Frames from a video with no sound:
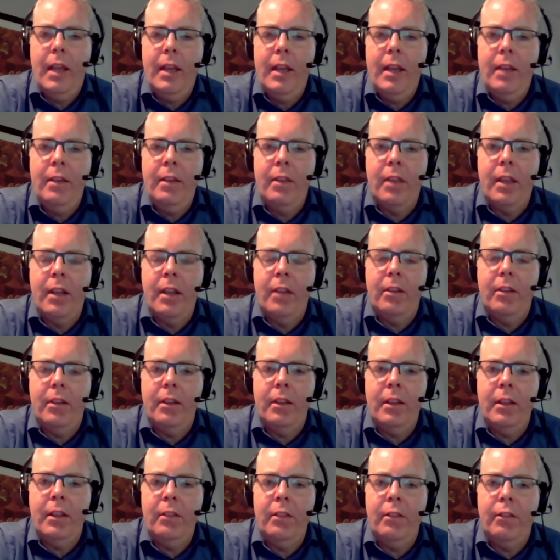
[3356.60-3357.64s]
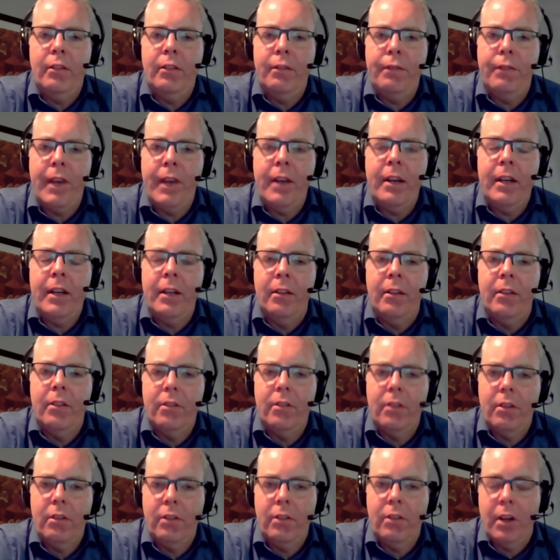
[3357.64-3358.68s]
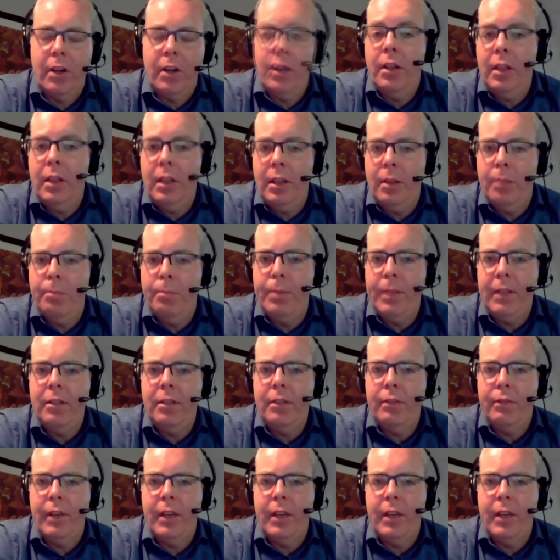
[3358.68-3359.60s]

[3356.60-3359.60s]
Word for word: is that these variants, certainly the beta